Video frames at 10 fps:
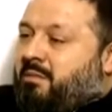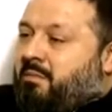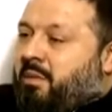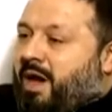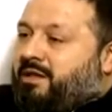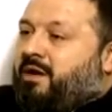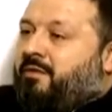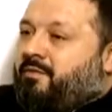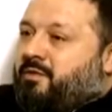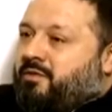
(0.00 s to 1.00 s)
but
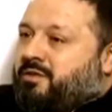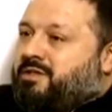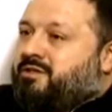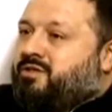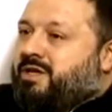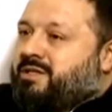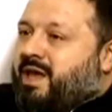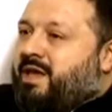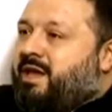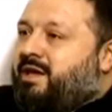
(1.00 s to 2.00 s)
of course, just
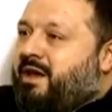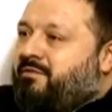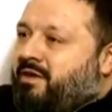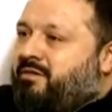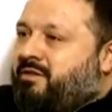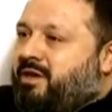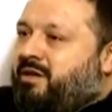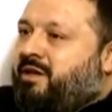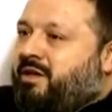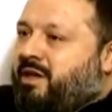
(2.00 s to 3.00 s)
like in
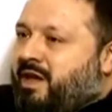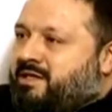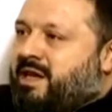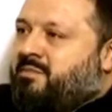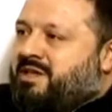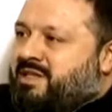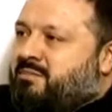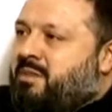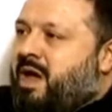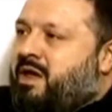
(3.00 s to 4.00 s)
every case, a Muslim